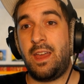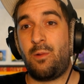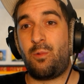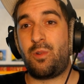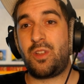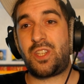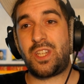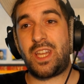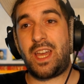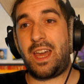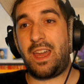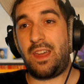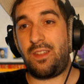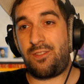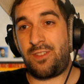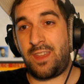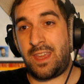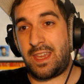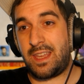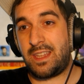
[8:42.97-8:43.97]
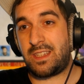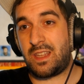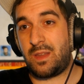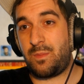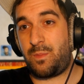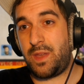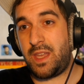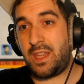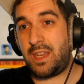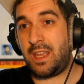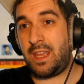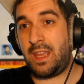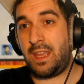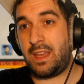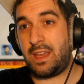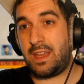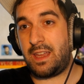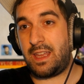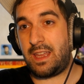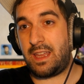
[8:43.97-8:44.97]
which I think is a
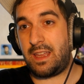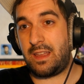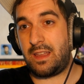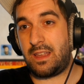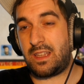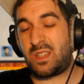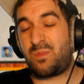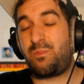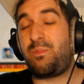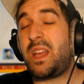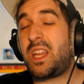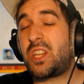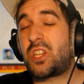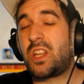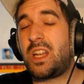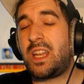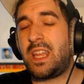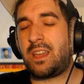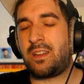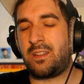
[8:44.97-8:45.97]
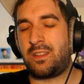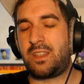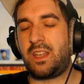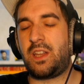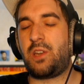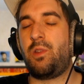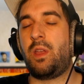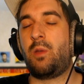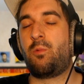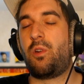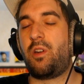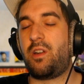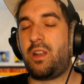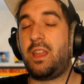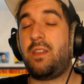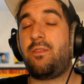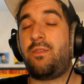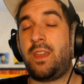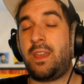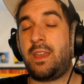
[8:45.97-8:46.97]
pity especially considering we're
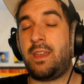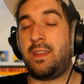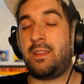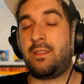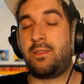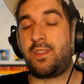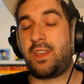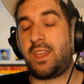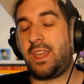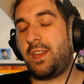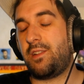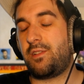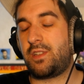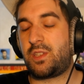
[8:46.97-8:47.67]
living in the year